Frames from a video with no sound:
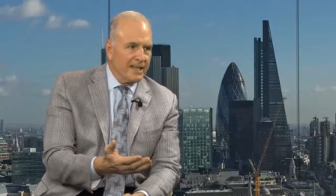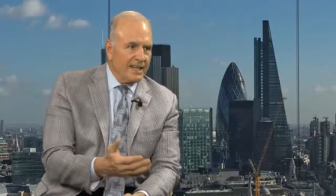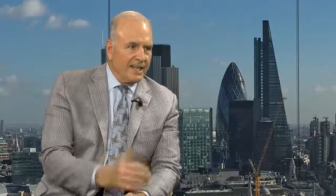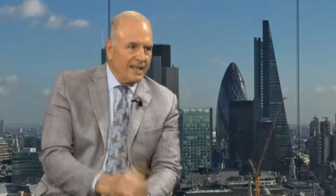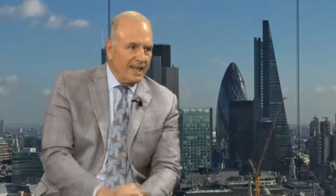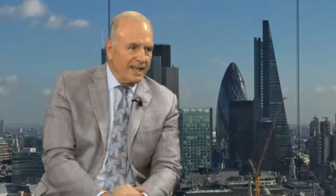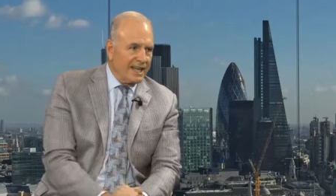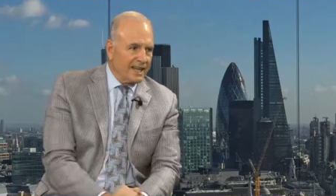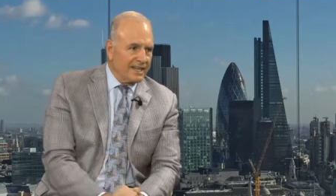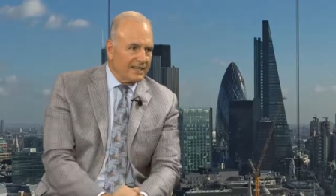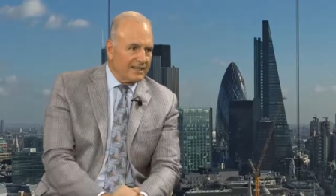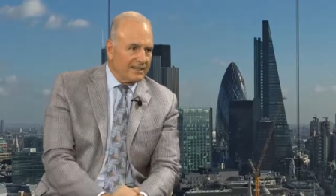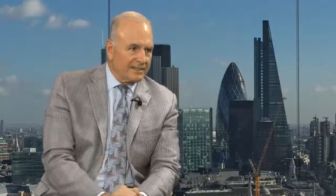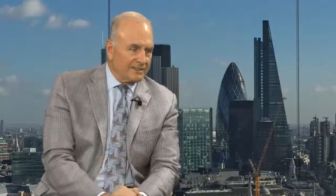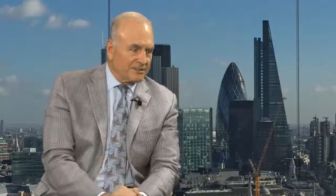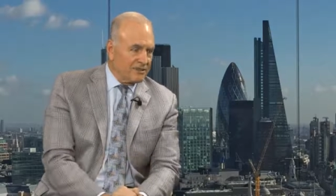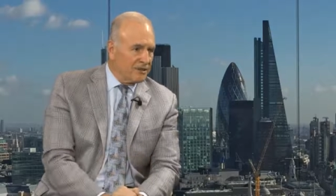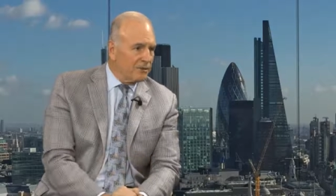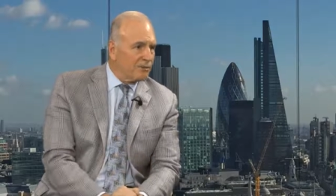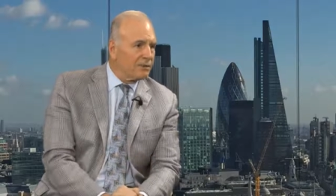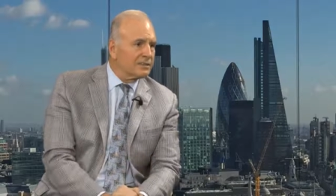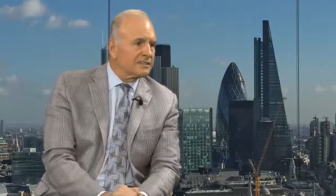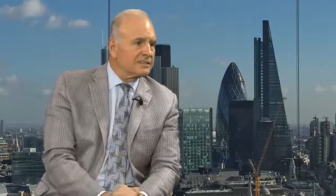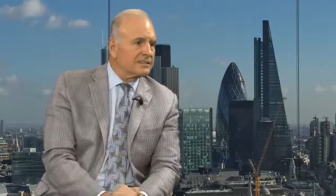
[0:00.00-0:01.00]
And so
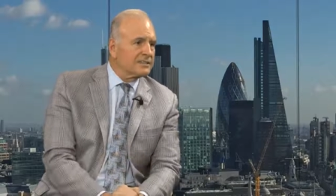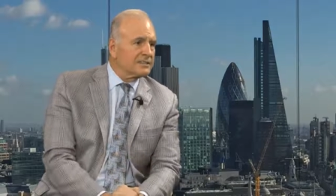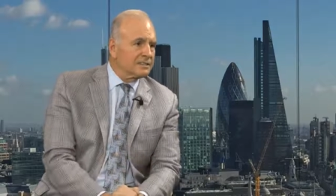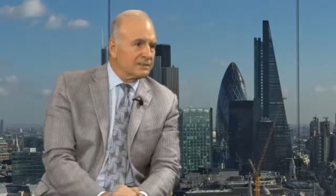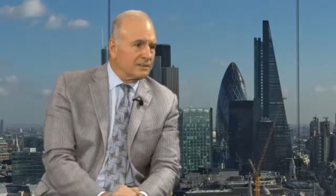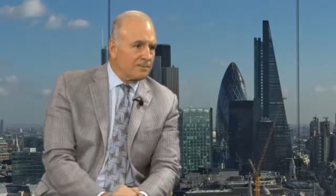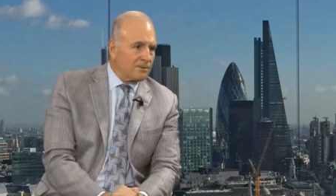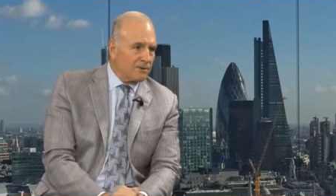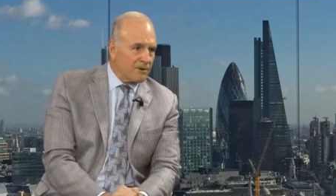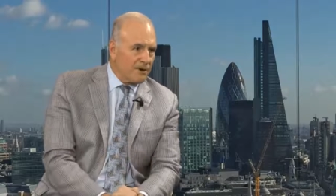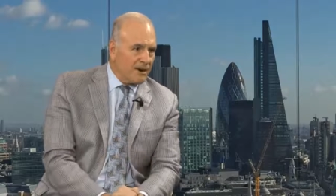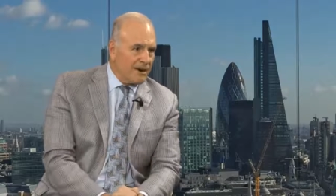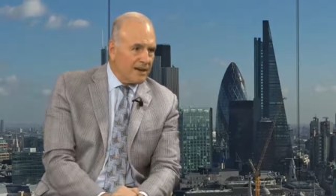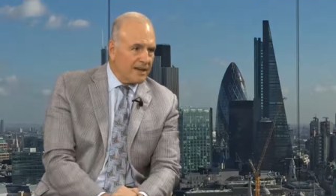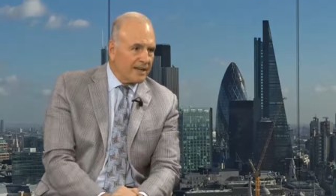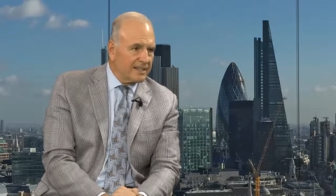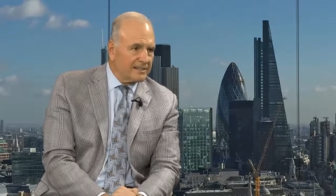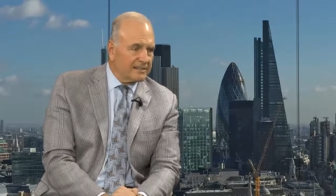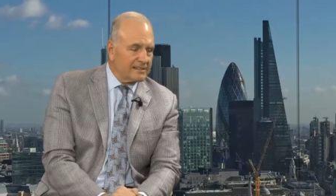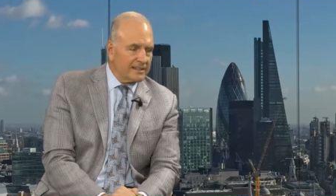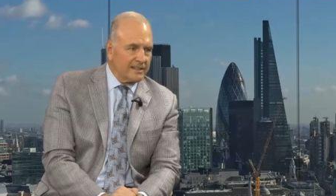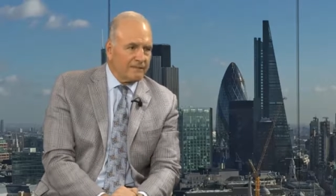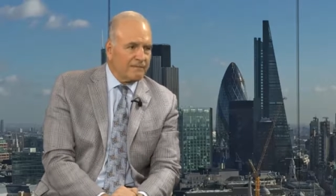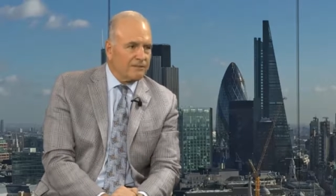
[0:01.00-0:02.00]
it wasn't a
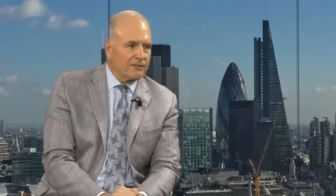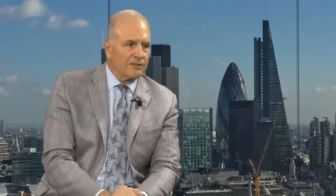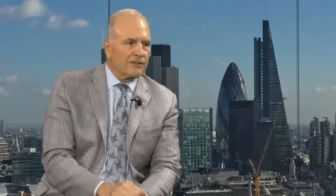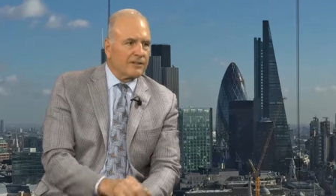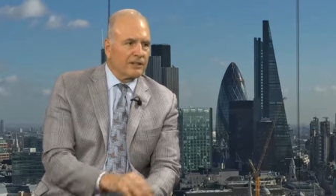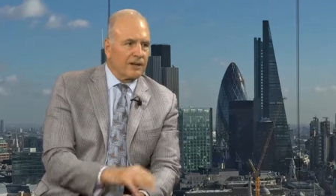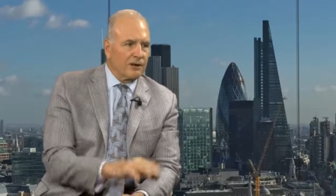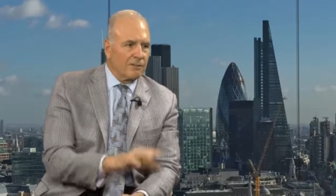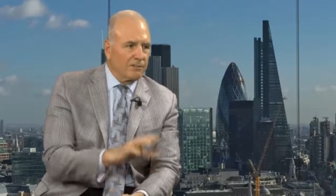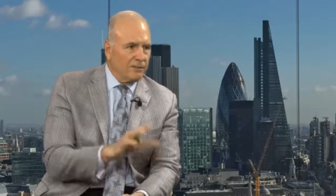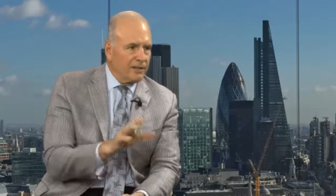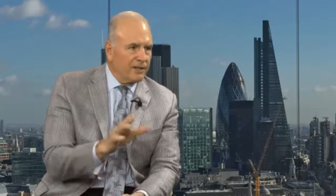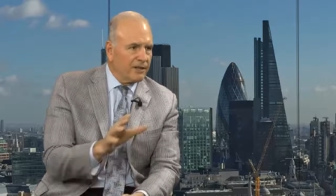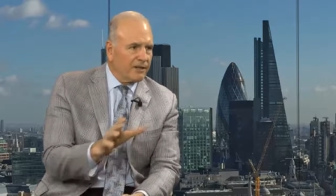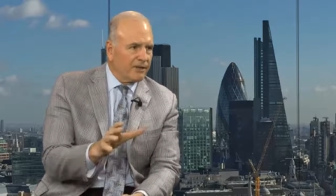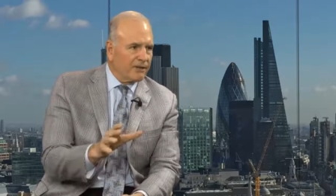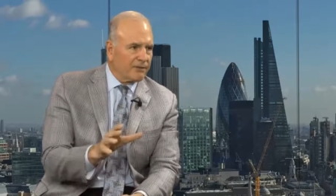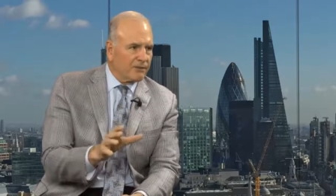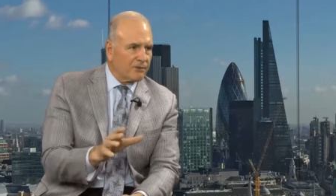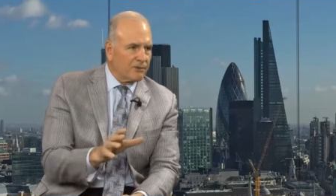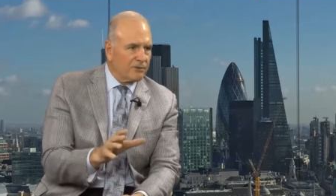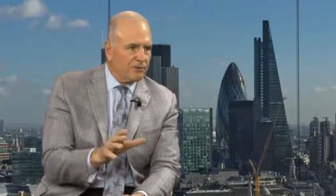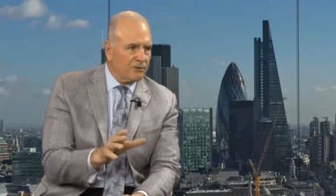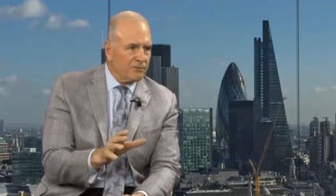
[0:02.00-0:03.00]
surprise that if you look at our peer
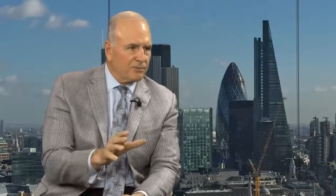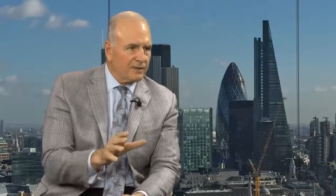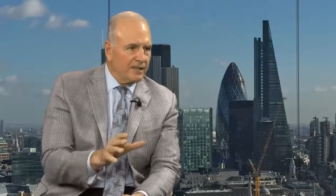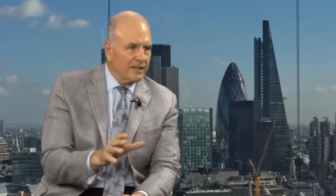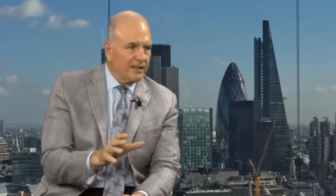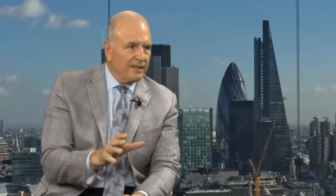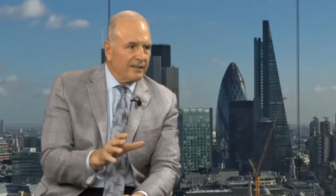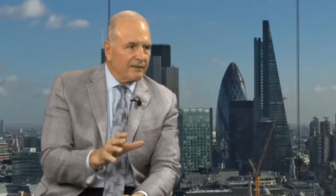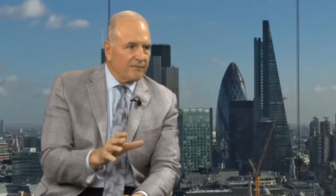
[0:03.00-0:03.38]
group,